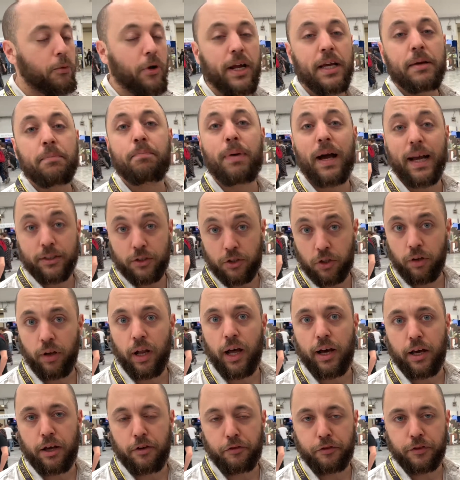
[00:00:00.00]
bring back to
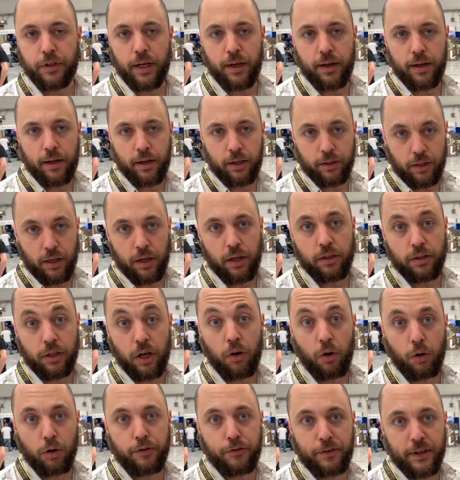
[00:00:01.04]
life the, the, the
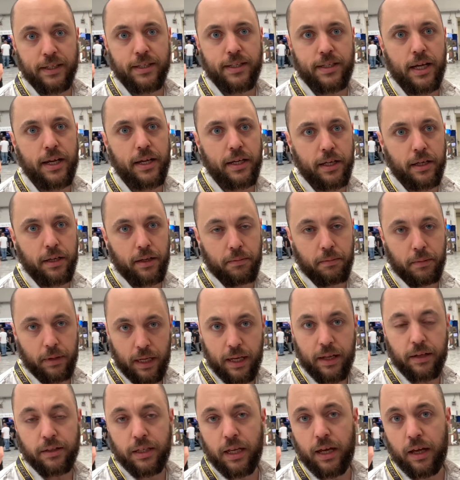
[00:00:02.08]
old fanzine
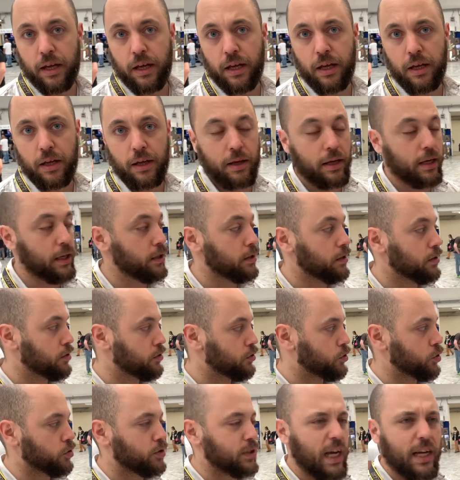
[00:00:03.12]
in the in
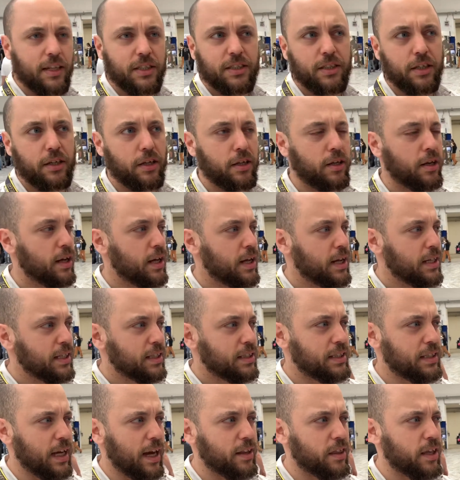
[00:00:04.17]
2000.
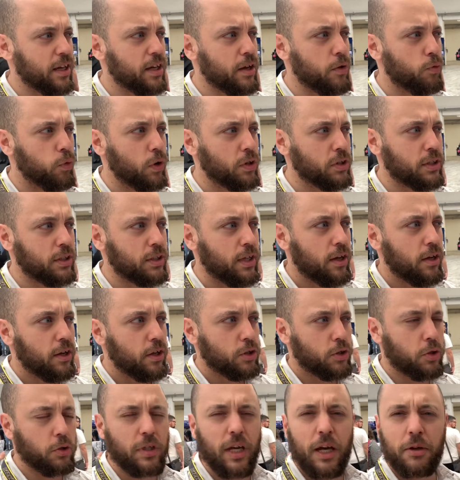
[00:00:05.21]
I think it was
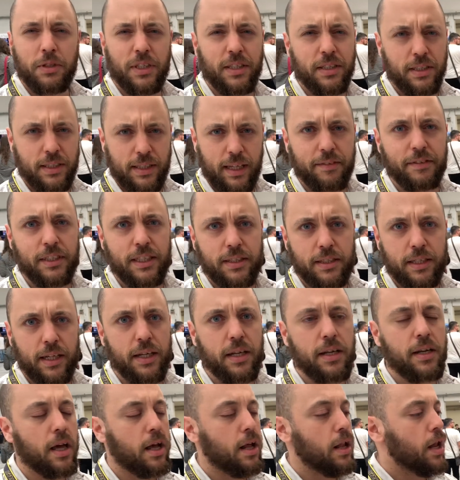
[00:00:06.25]
2017,
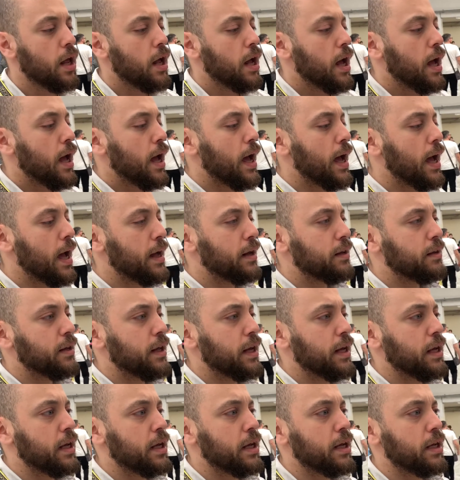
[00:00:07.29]
and
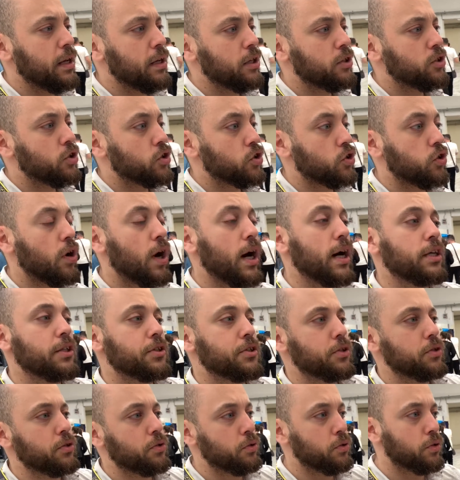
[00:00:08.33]
they tried
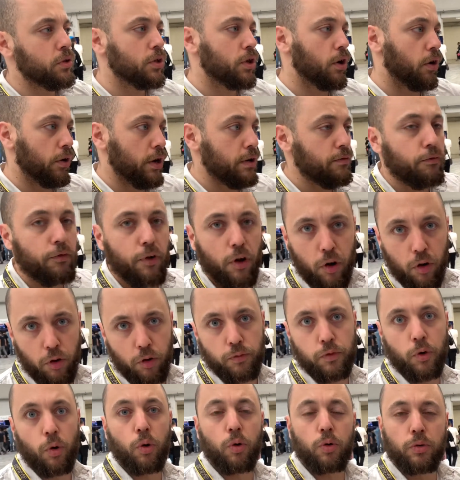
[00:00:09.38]
to you know
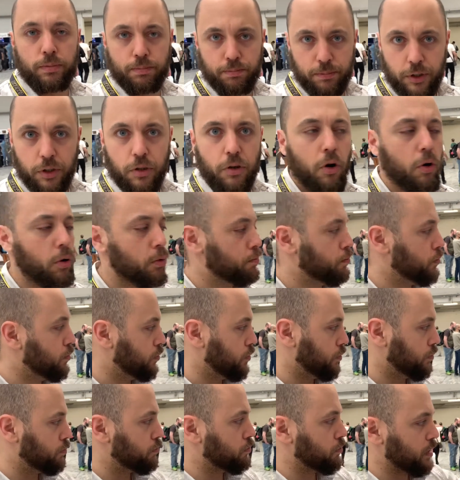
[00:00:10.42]
involve all you know
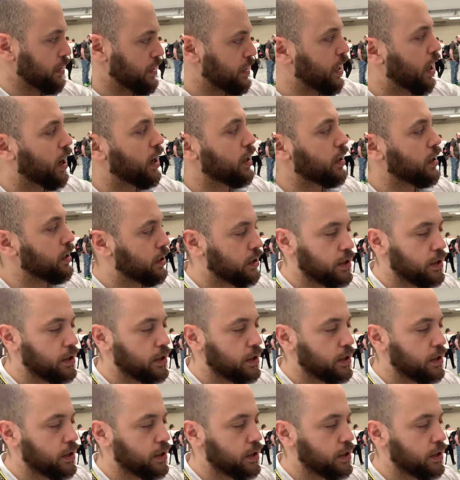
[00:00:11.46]
young